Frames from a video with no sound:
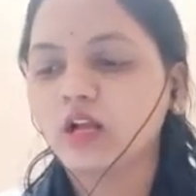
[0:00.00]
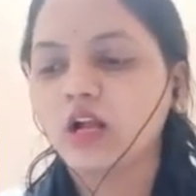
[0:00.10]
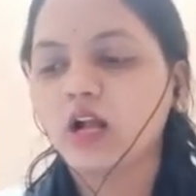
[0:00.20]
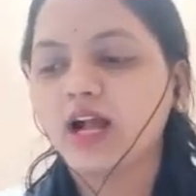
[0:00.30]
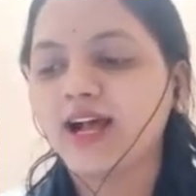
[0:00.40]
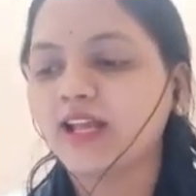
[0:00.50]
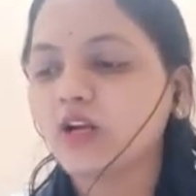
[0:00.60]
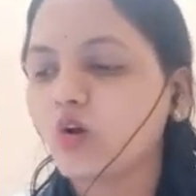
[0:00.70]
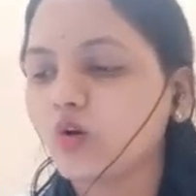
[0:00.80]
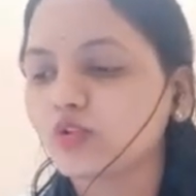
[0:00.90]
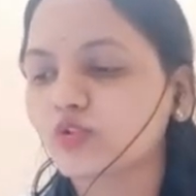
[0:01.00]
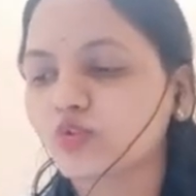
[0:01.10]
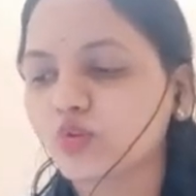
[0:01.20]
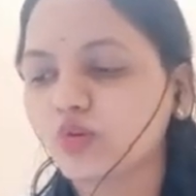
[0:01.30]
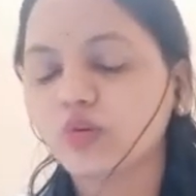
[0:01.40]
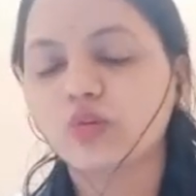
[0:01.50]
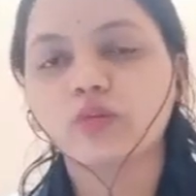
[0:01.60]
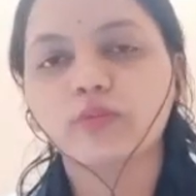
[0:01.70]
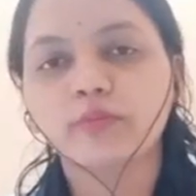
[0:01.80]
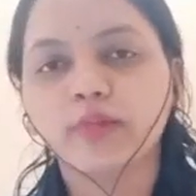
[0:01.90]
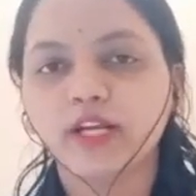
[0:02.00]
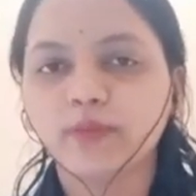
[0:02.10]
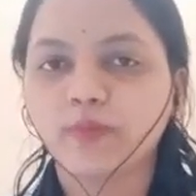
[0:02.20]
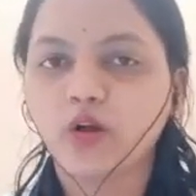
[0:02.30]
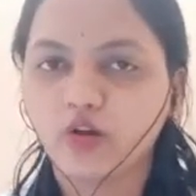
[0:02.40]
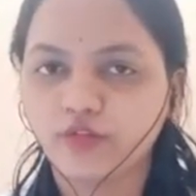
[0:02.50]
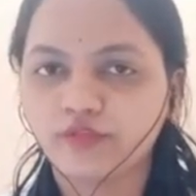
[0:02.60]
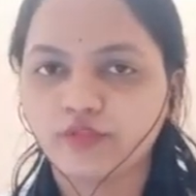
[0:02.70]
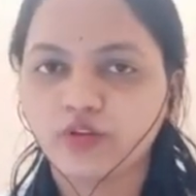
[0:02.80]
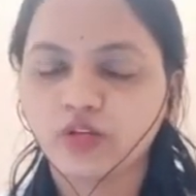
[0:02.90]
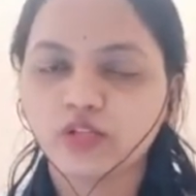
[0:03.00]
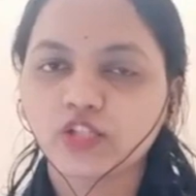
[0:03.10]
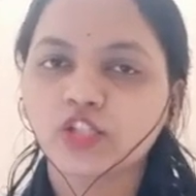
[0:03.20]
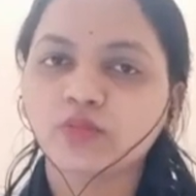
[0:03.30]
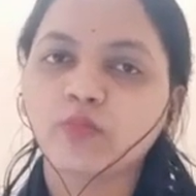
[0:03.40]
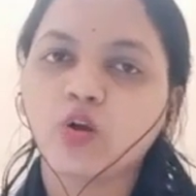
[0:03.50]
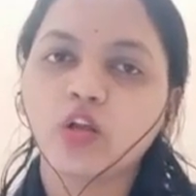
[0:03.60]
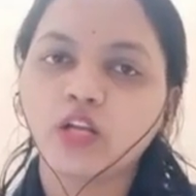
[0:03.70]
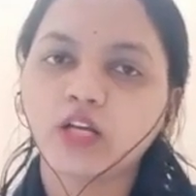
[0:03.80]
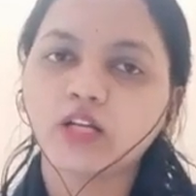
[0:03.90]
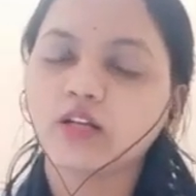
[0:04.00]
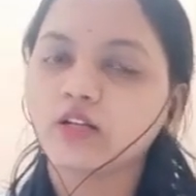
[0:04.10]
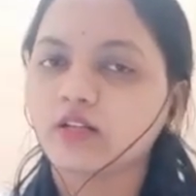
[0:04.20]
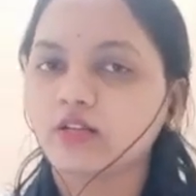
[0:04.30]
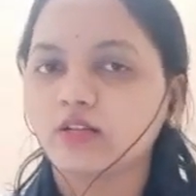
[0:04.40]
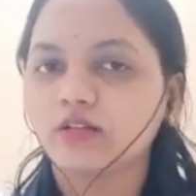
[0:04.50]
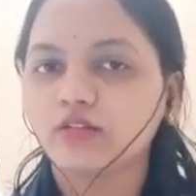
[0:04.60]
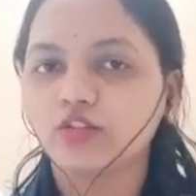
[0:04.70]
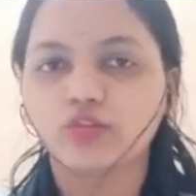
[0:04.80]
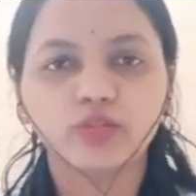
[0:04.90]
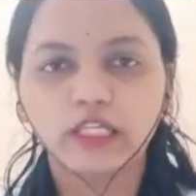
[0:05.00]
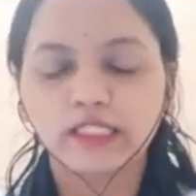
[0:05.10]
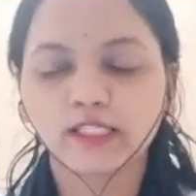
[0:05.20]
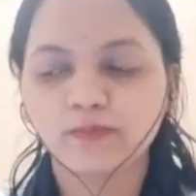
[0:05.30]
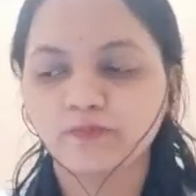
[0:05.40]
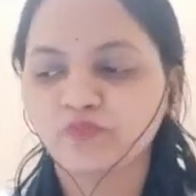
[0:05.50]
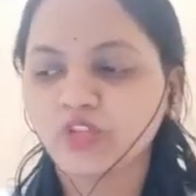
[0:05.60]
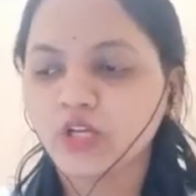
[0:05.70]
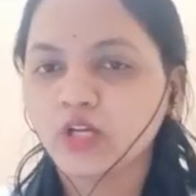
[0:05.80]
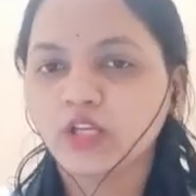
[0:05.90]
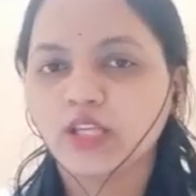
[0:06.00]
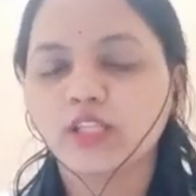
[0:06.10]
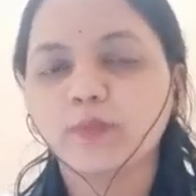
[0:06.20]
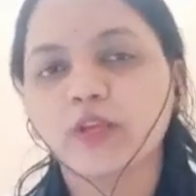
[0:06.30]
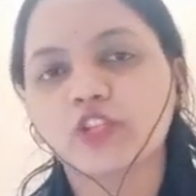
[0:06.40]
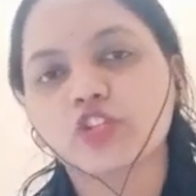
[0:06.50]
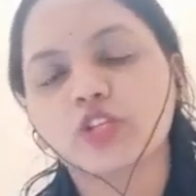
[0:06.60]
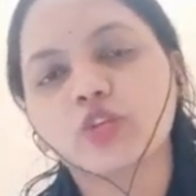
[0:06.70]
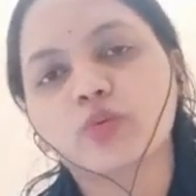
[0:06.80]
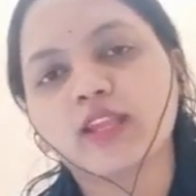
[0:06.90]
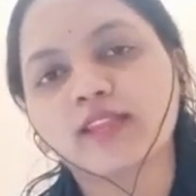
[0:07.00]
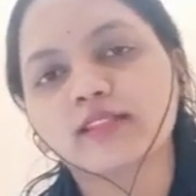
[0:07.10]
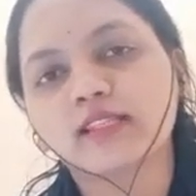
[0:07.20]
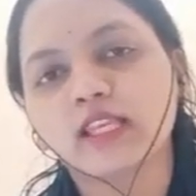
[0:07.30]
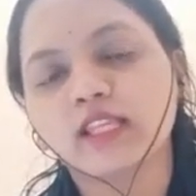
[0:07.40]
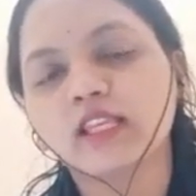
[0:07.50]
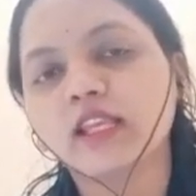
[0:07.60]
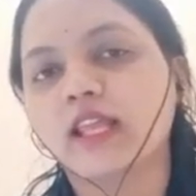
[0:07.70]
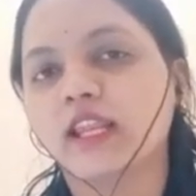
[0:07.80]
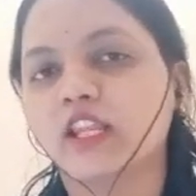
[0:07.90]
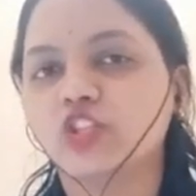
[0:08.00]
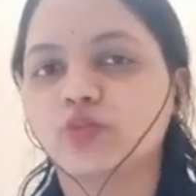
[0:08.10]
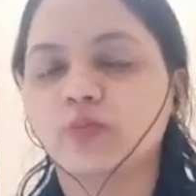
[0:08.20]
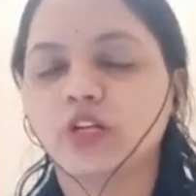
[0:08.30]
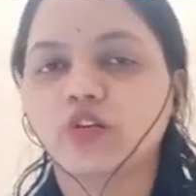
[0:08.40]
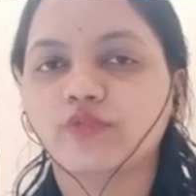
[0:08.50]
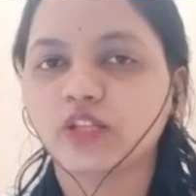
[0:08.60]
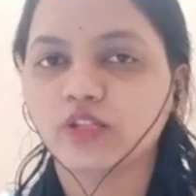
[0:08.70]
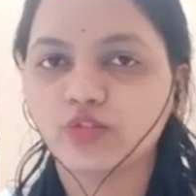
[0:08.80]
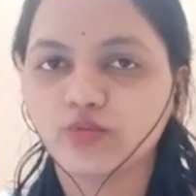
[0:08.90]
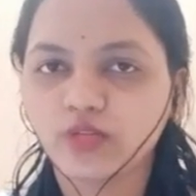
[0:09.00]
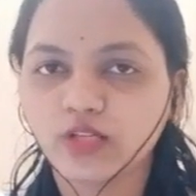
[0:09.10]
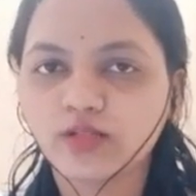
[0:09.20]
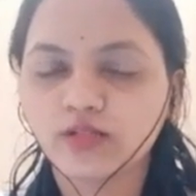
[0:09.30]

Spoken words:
are also made up of smaller units. In the picture you can see the arrangement of these units,